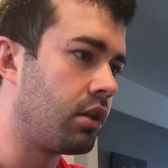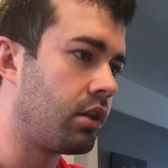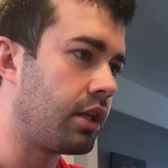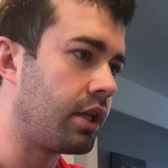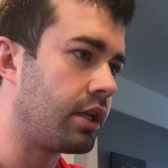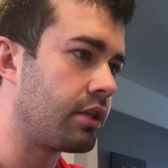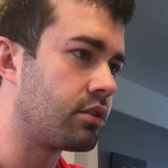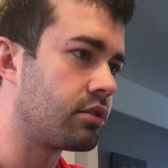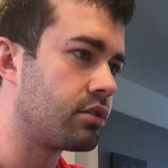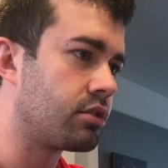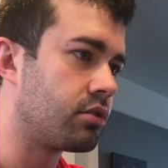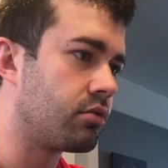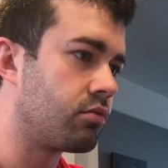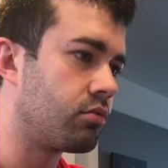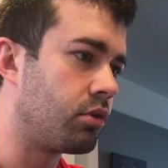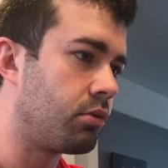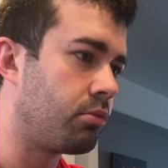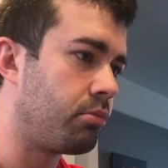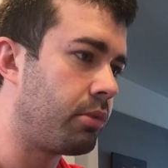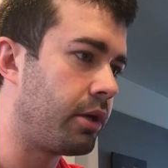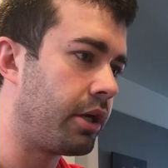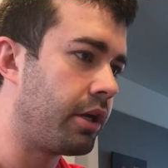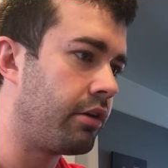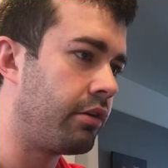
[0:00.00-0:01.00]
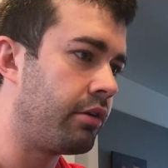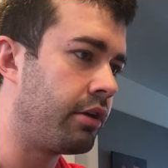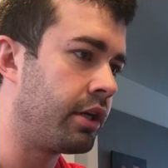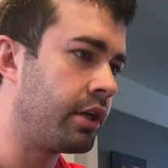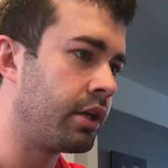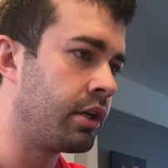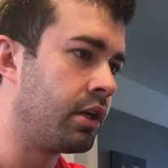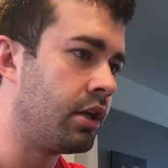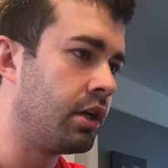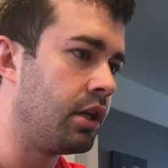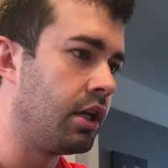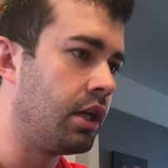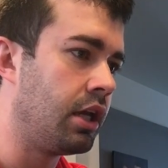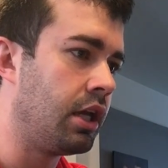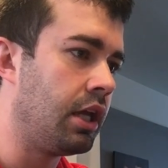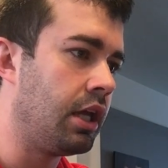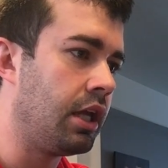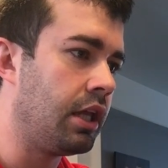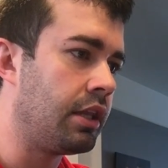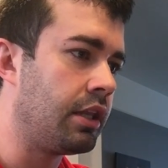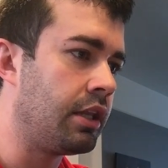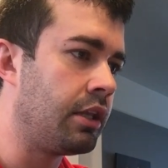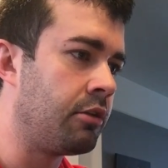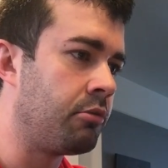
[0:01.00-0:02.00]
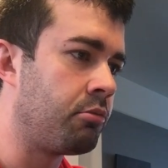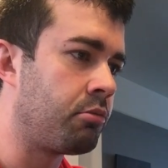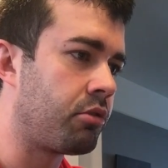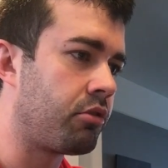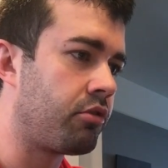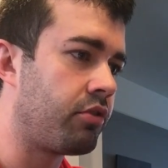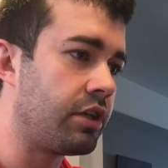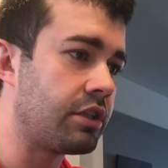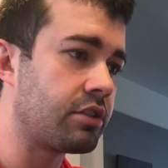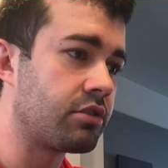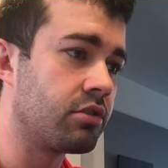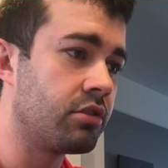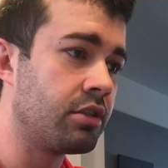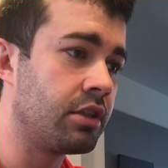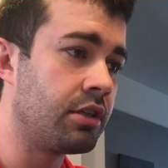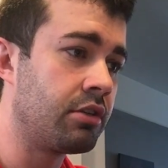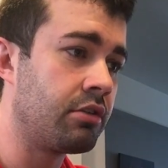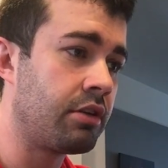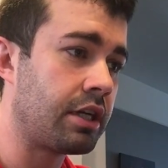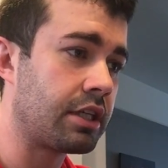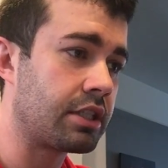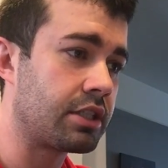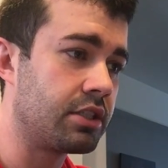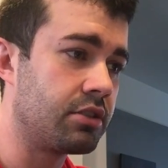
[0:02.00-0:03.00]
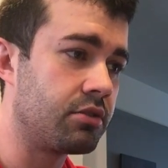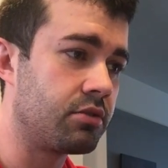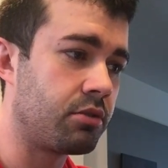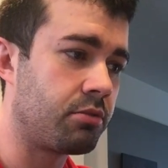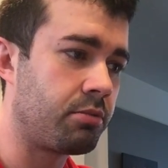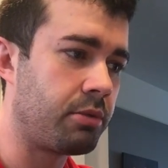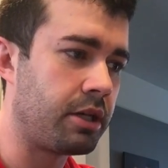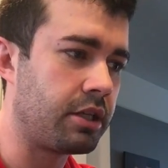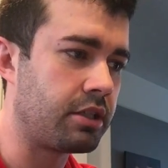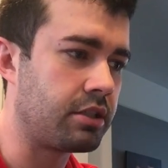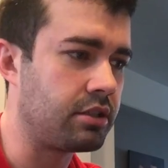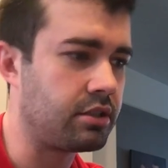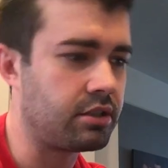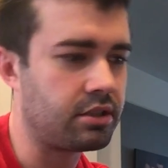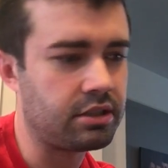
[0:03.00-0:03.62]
that's repairing. Then professional interactions with patients.